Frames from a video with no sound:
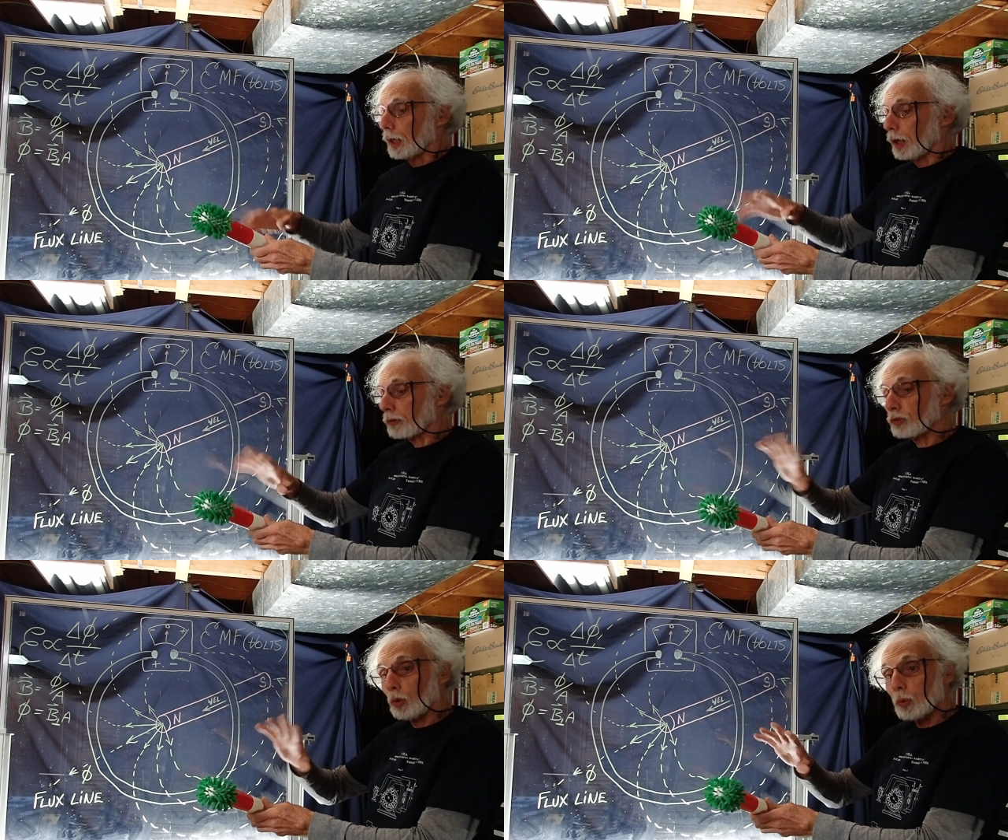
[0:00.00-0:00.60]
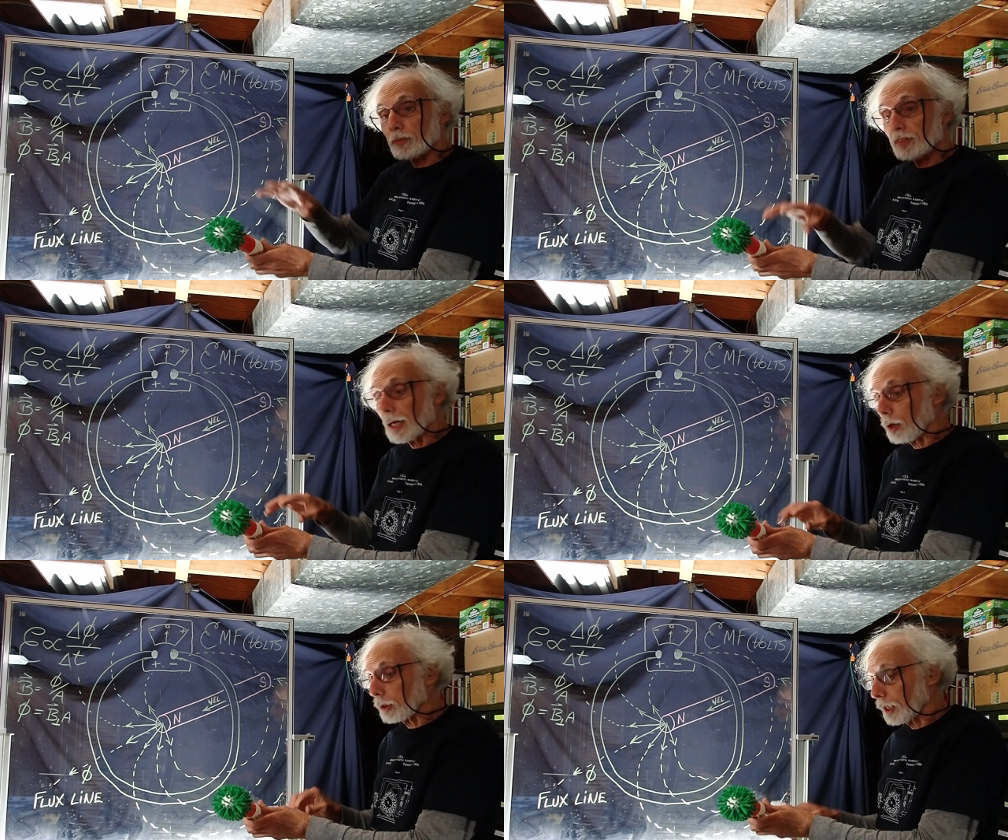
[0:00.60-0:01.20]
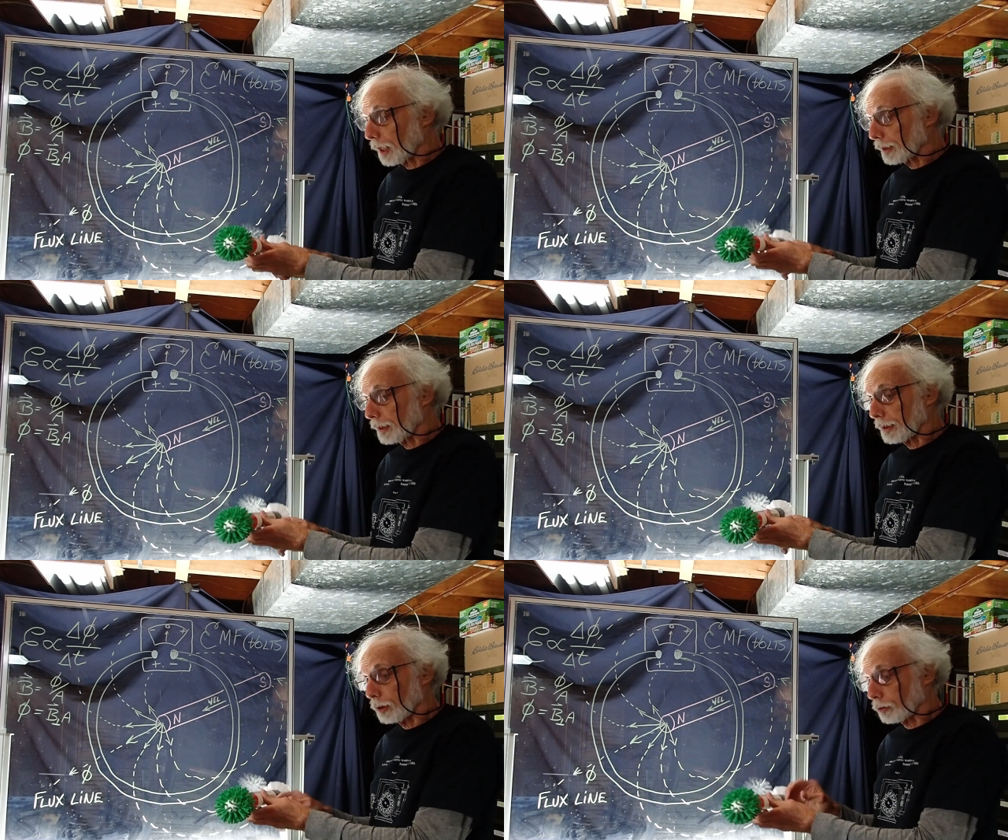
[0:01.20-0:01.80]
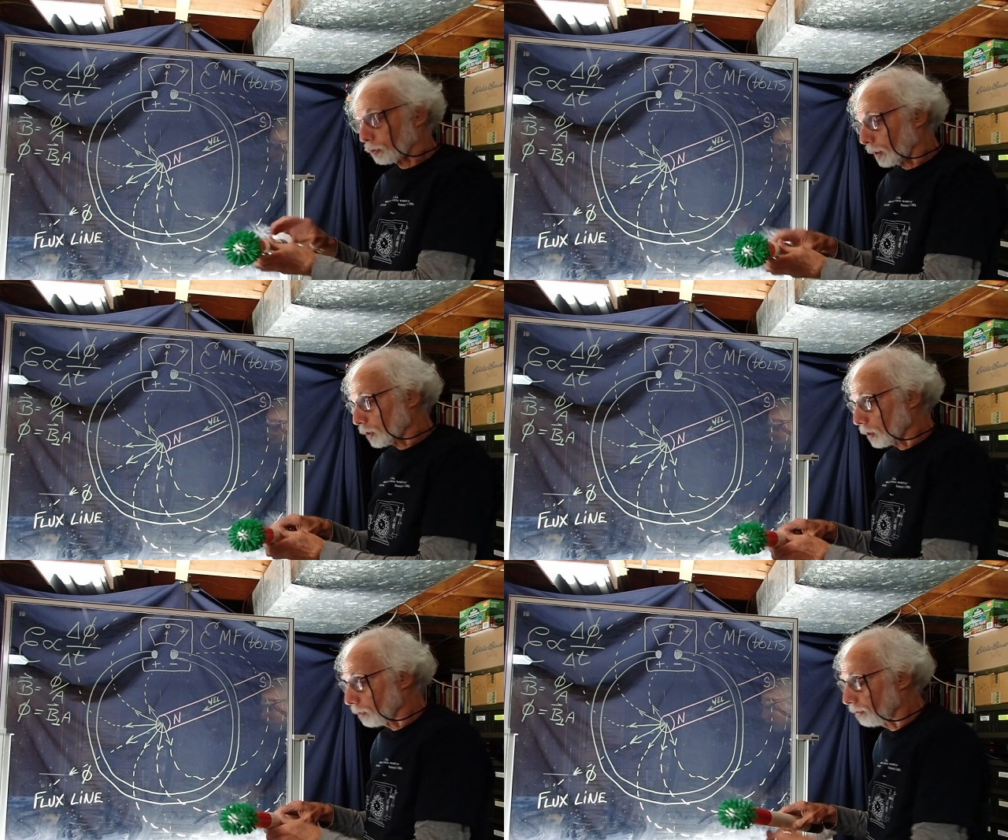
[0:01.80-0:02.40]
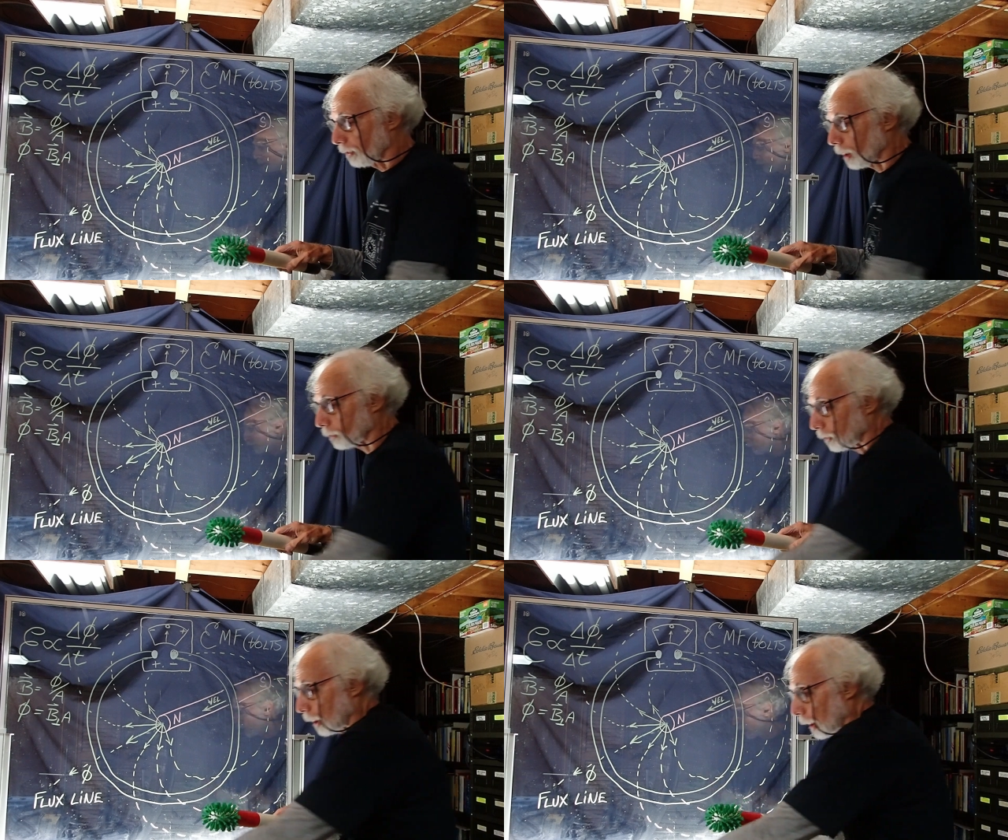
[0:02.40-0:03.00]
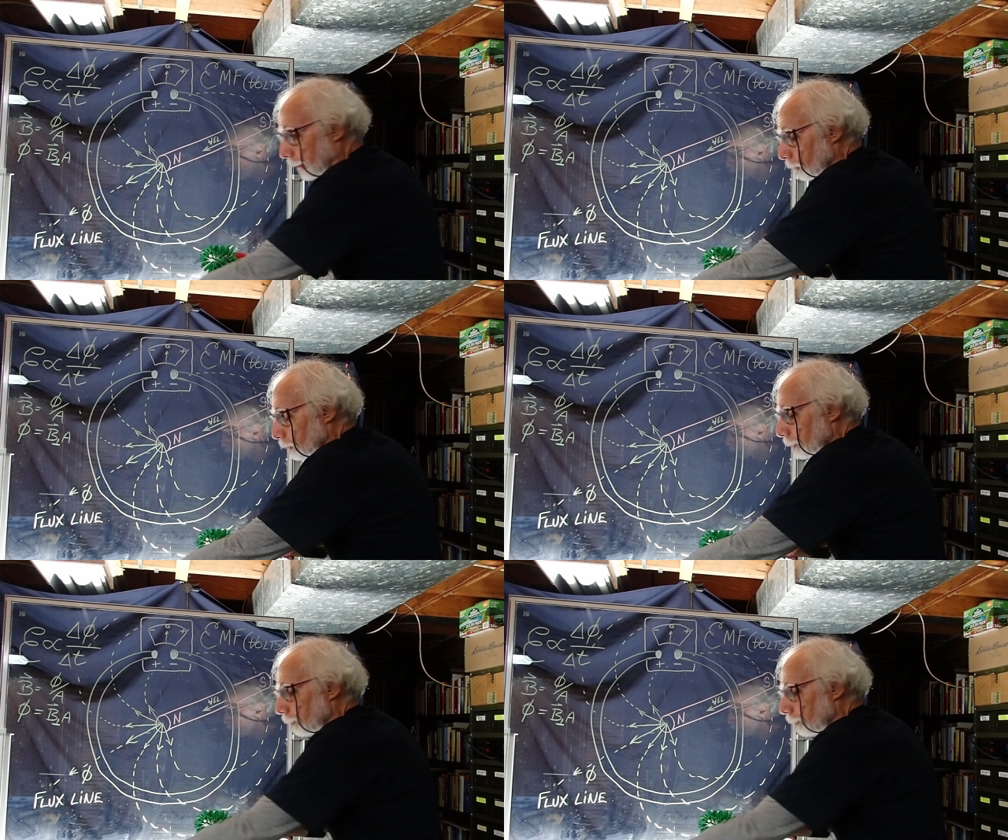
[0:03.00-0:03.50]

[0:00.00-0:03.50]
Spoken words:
So we've now got an illustration of flux lines.